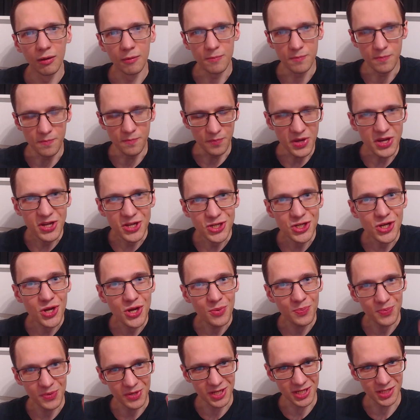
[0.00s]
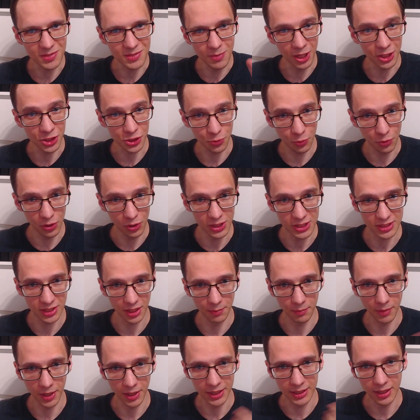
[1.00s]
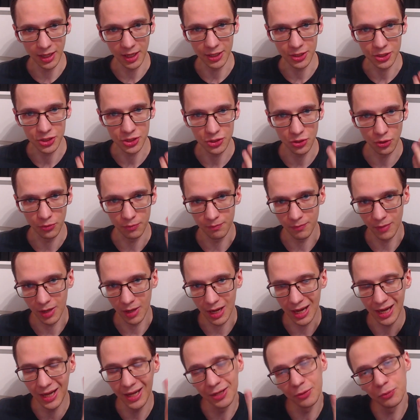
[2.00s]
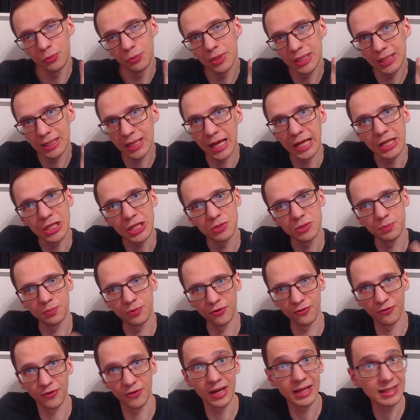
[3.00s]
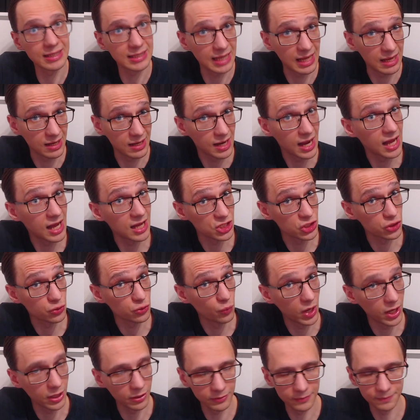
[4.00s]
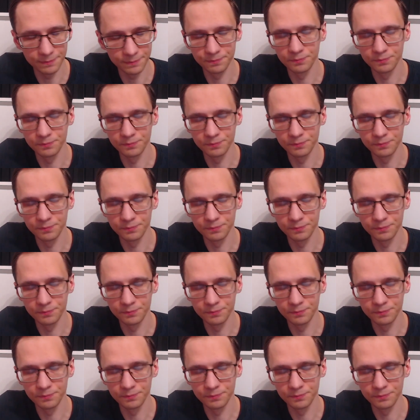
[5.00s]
Bishop is much worse than my knight, so I would like to prevent that as well.